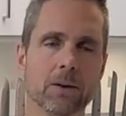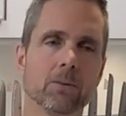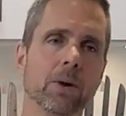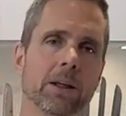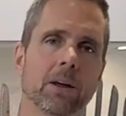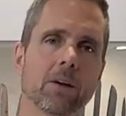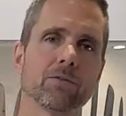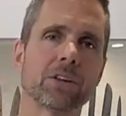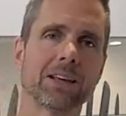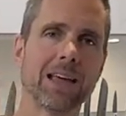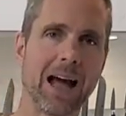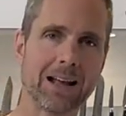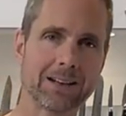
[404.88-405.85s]
When it comes to
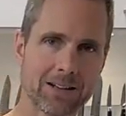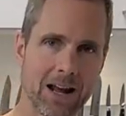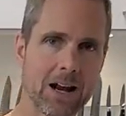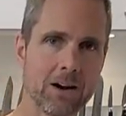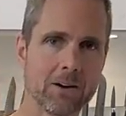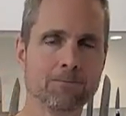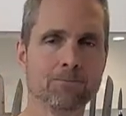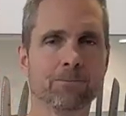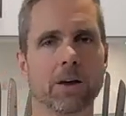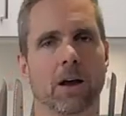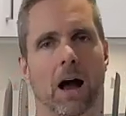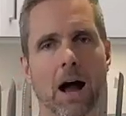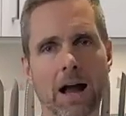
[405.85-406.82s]
cast iron,
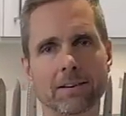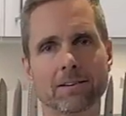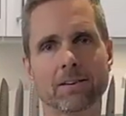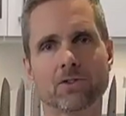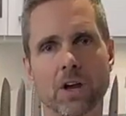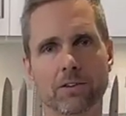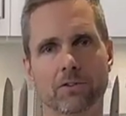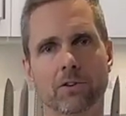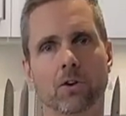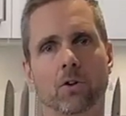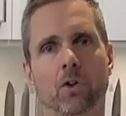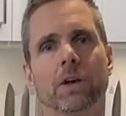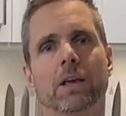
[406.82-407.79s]
I suggest, you
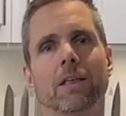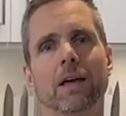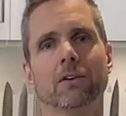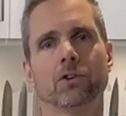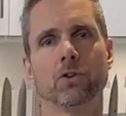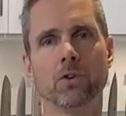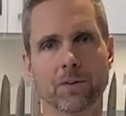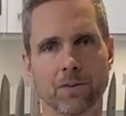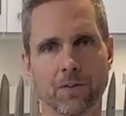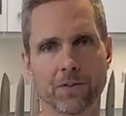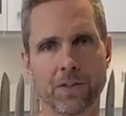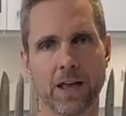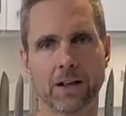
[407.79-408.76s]
know, looking at that two
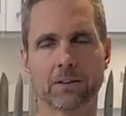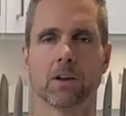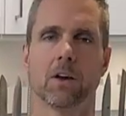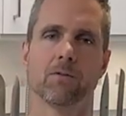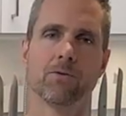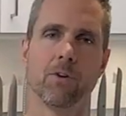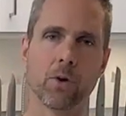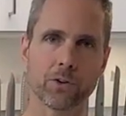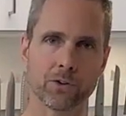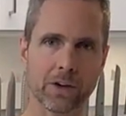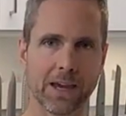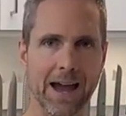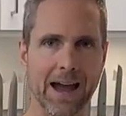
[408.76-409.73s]
different things.
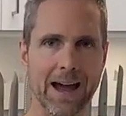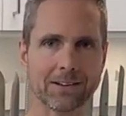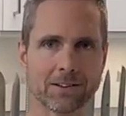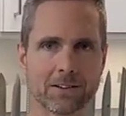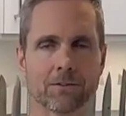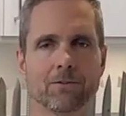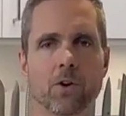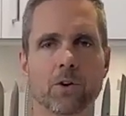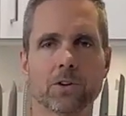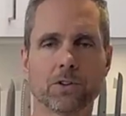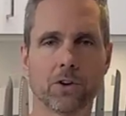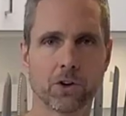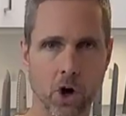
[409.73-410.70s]
Focus on cast,
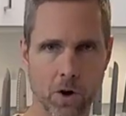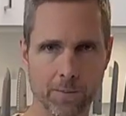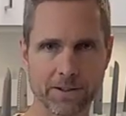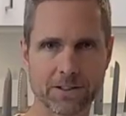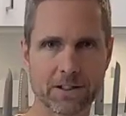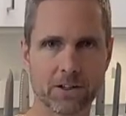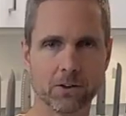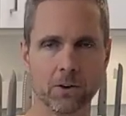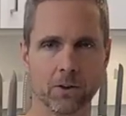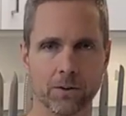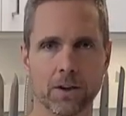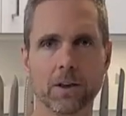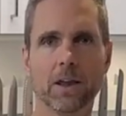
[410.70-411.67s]
focus on carbon
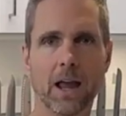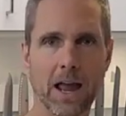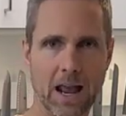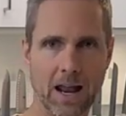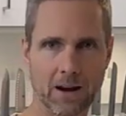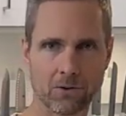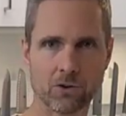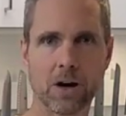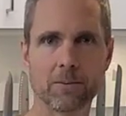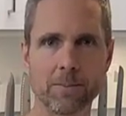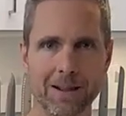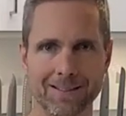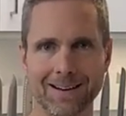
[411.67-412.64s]
steel, and try
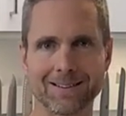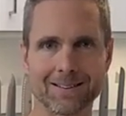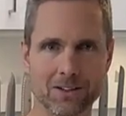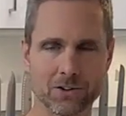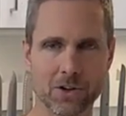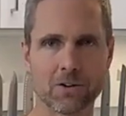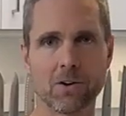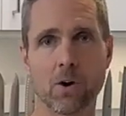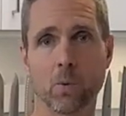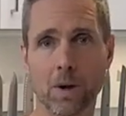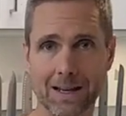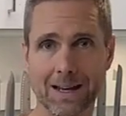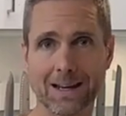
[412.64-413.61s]
to make that decision
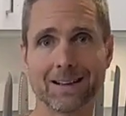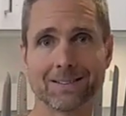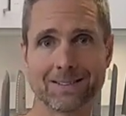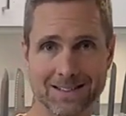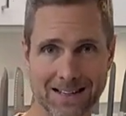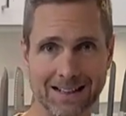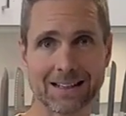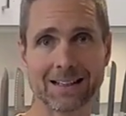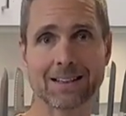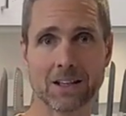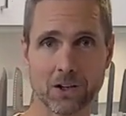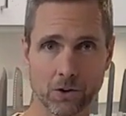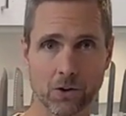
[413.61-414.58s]
around what kind of
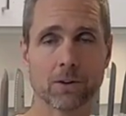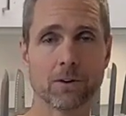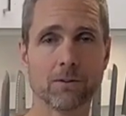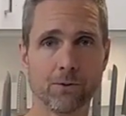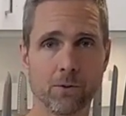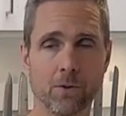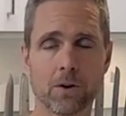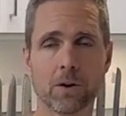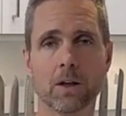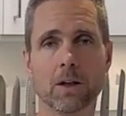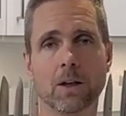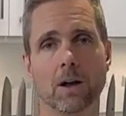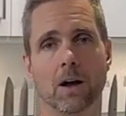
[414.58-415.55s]
skillet that you're looking
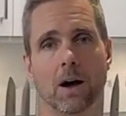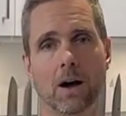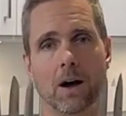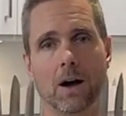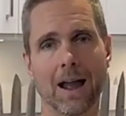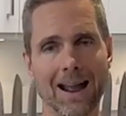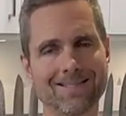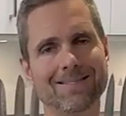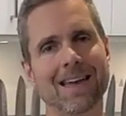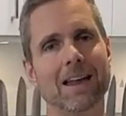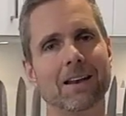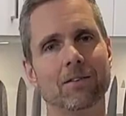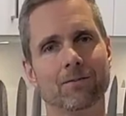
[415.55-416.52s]
for uh, and
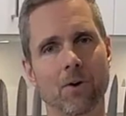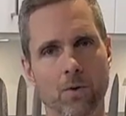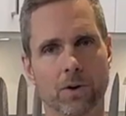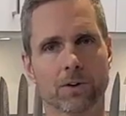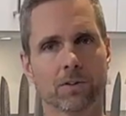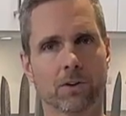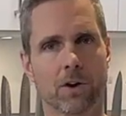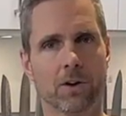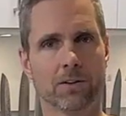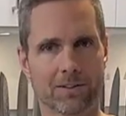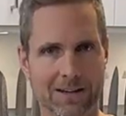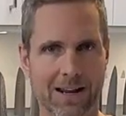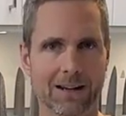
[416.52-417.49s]
then focus
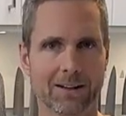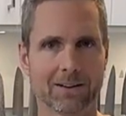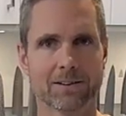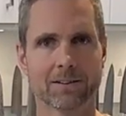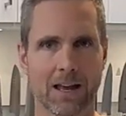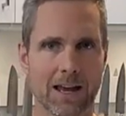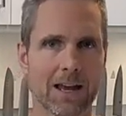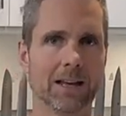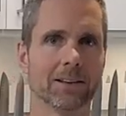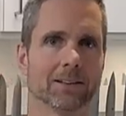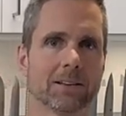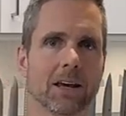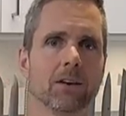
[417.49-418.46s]
on stainless
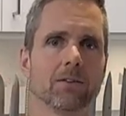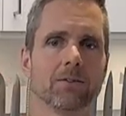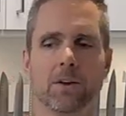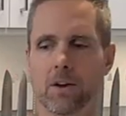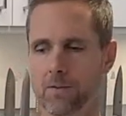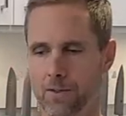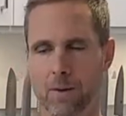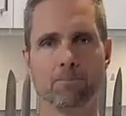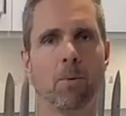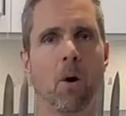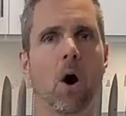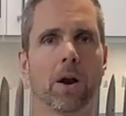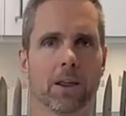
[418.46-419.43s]
as kind of the
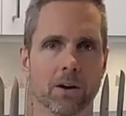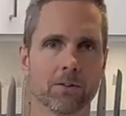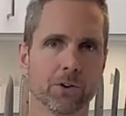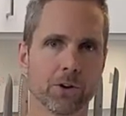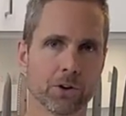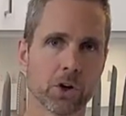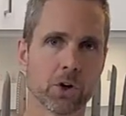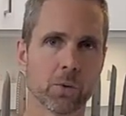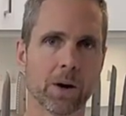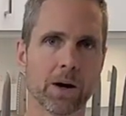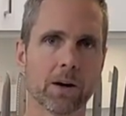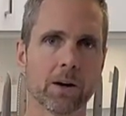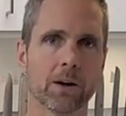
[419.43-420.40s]
body of your
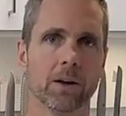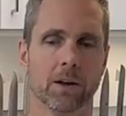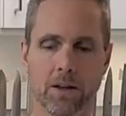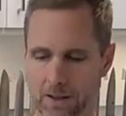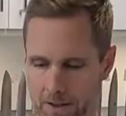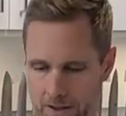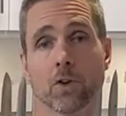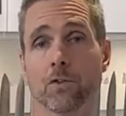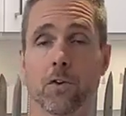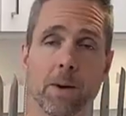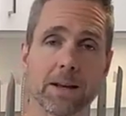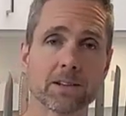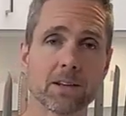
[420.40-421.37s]
cookware. So
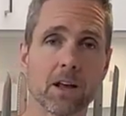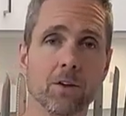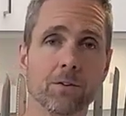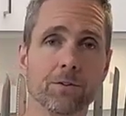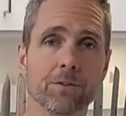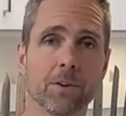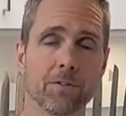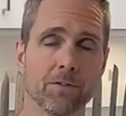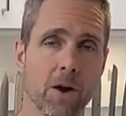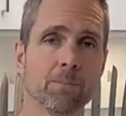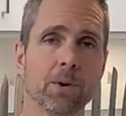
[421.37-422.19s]
for myself, if I'm